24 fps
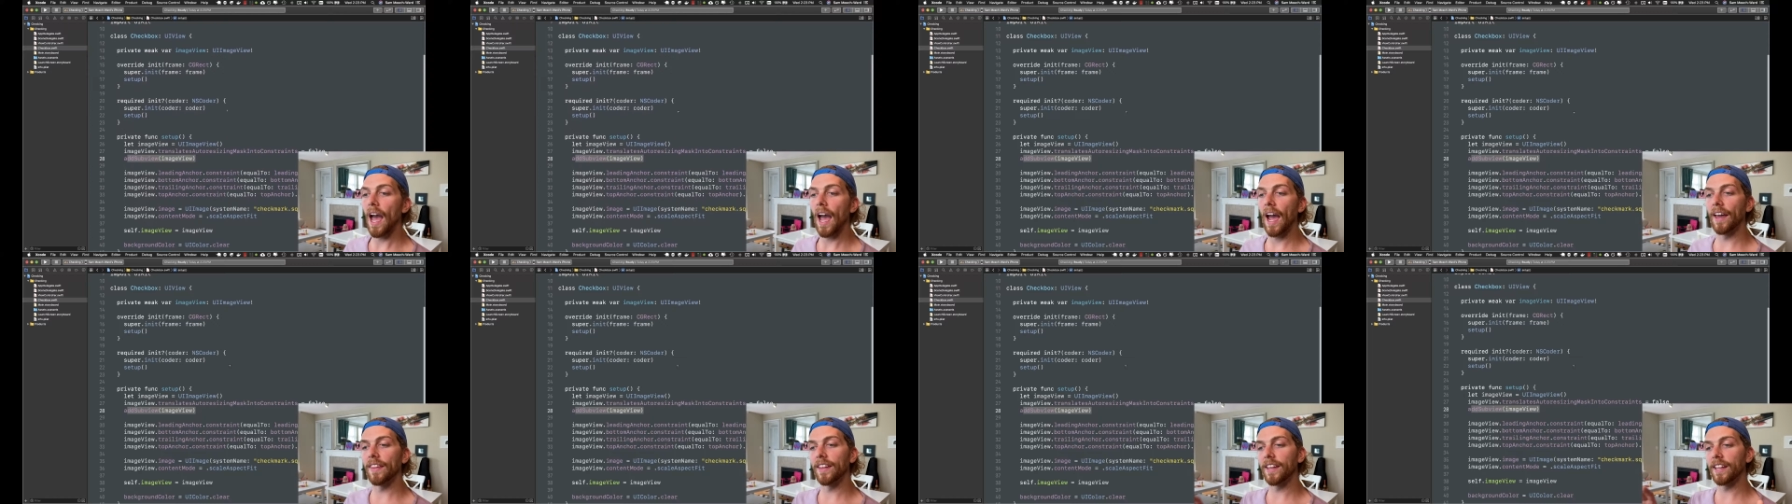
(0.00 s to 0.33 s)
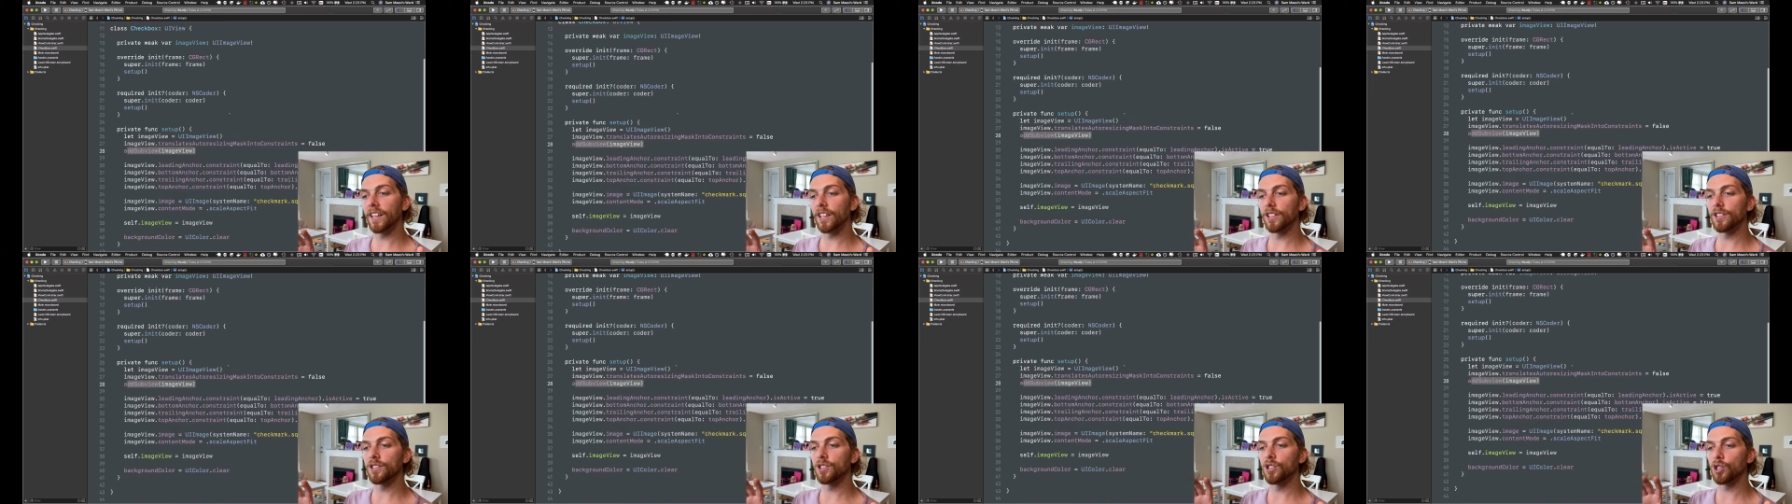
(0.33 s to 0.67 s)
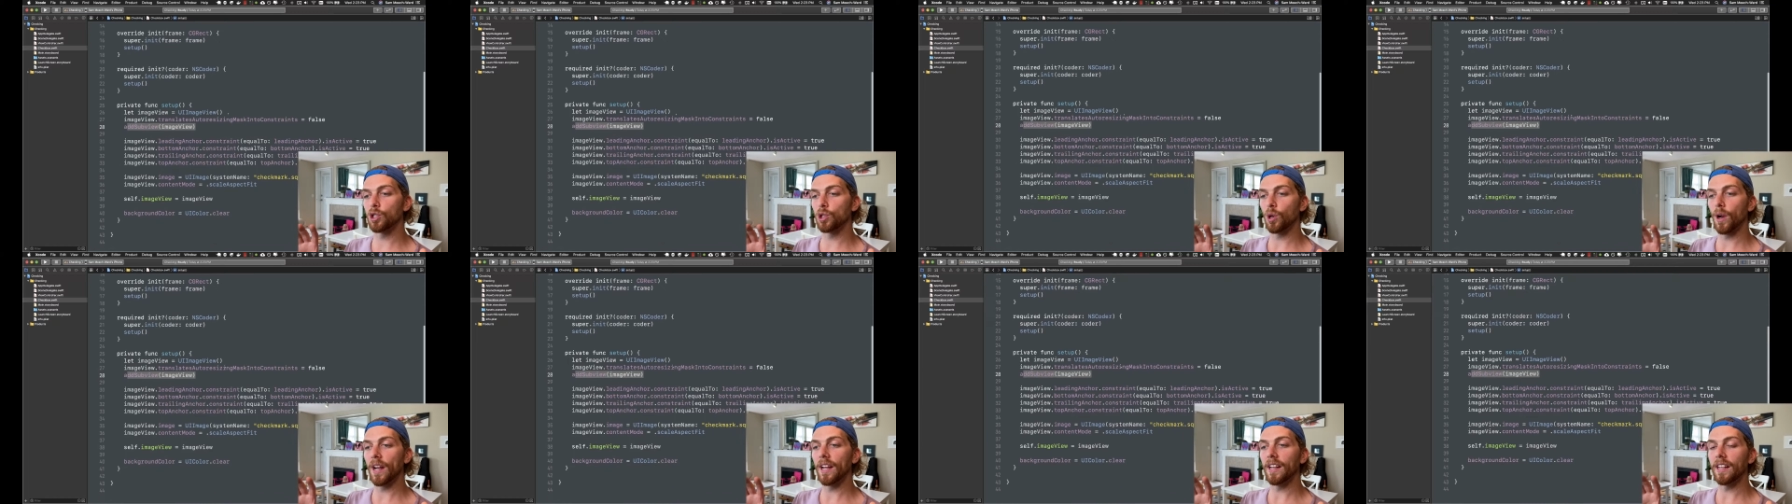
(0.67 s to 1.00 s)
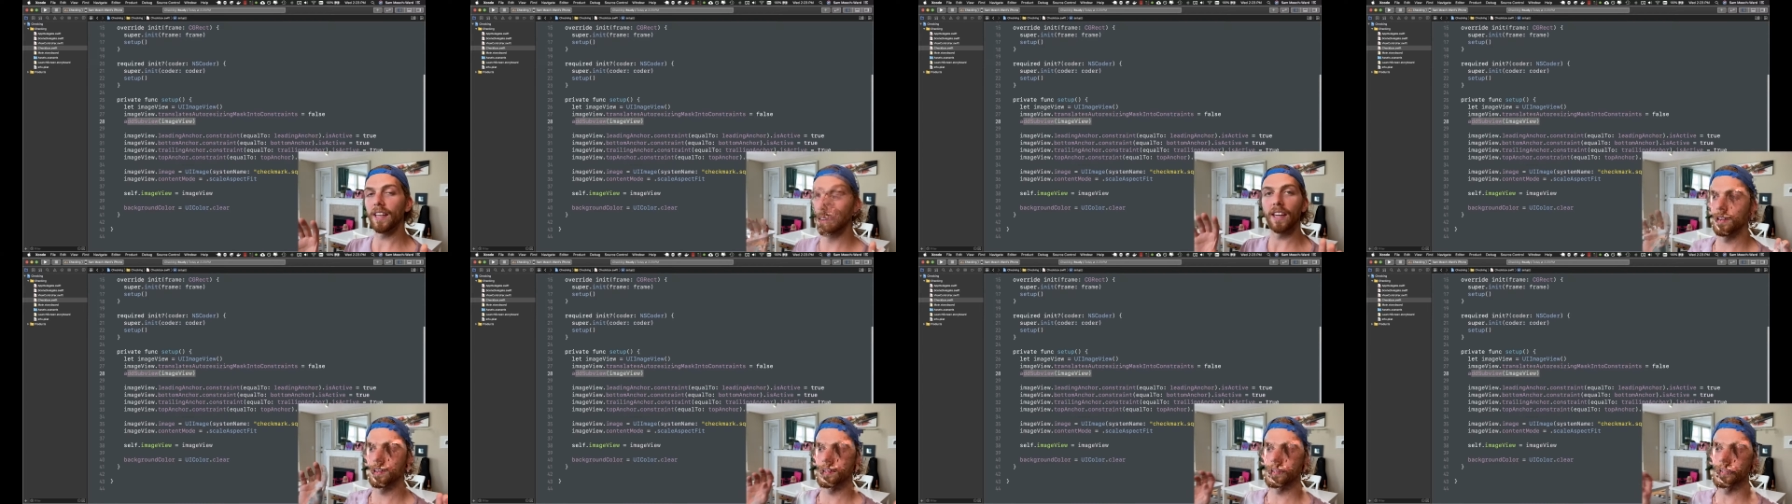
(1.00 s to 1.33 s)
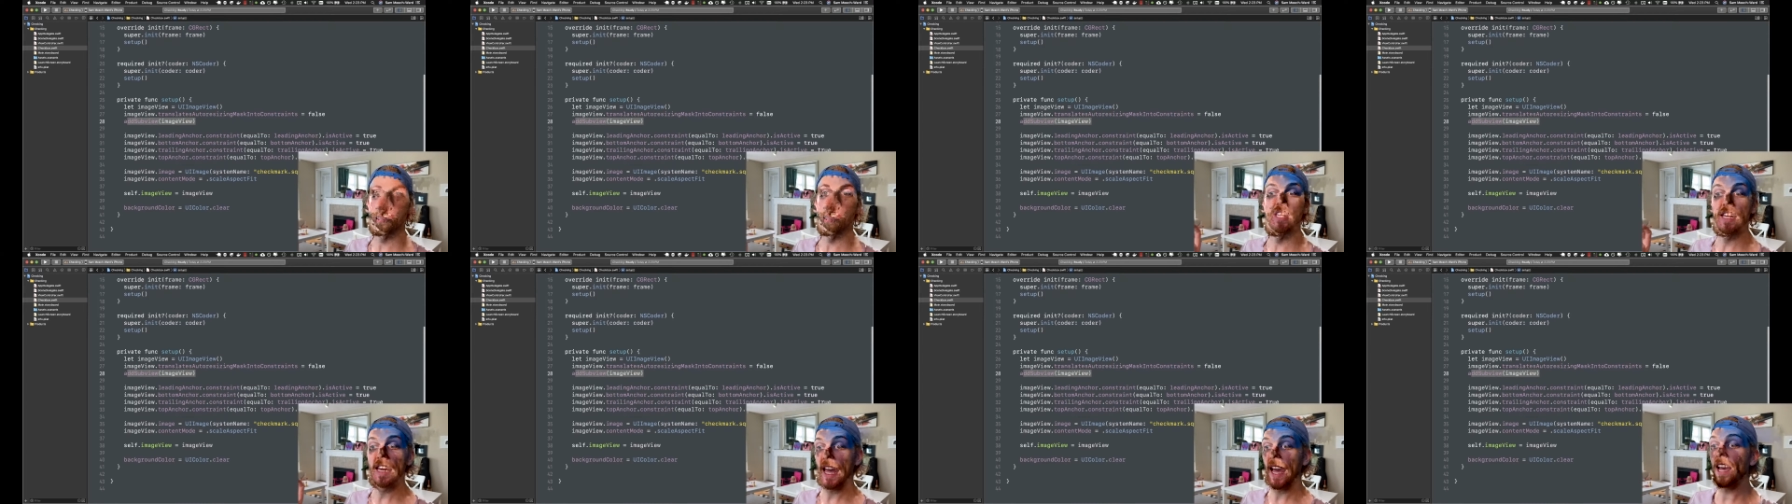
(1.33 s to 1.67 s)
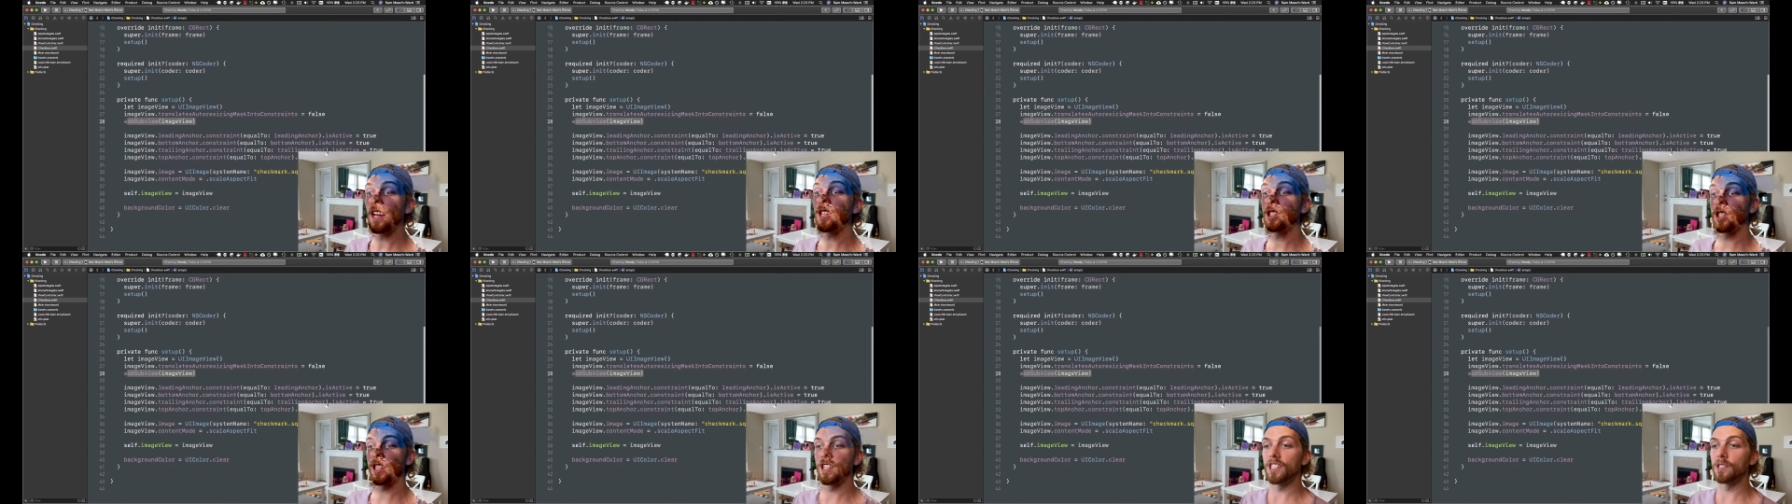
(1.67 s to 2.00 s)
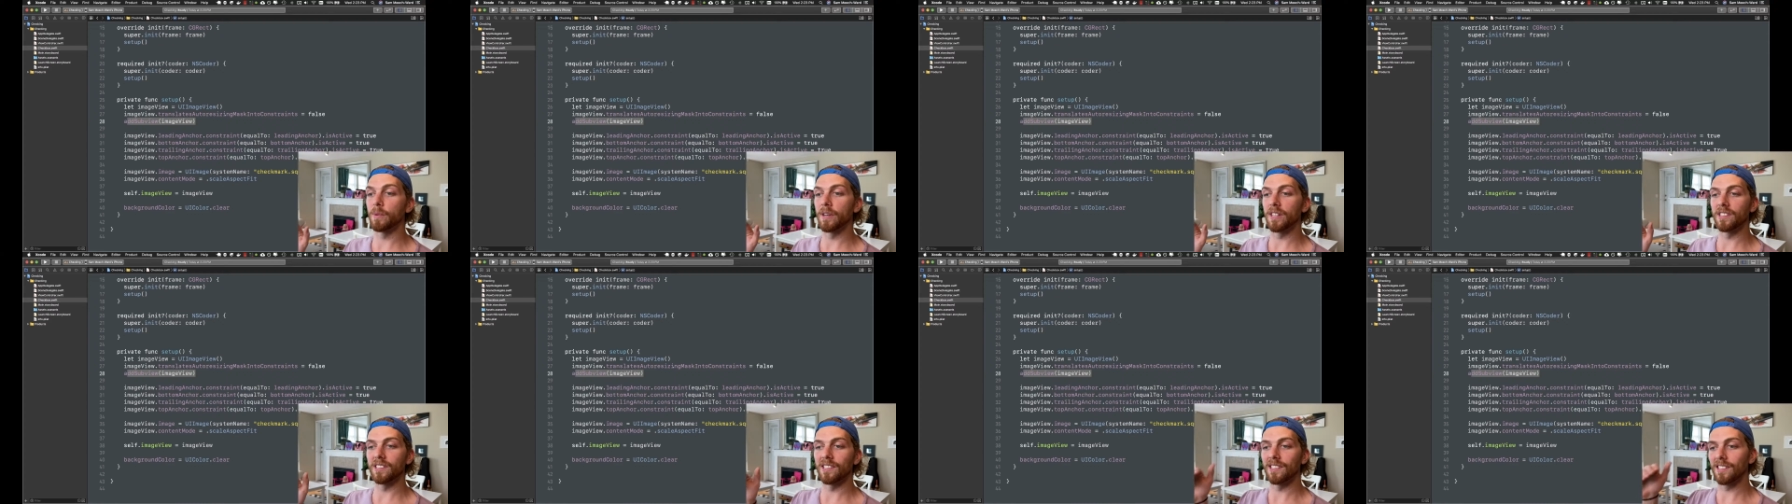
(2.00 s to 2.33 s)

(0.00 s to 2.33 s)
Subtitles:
and then constraining it to the edges because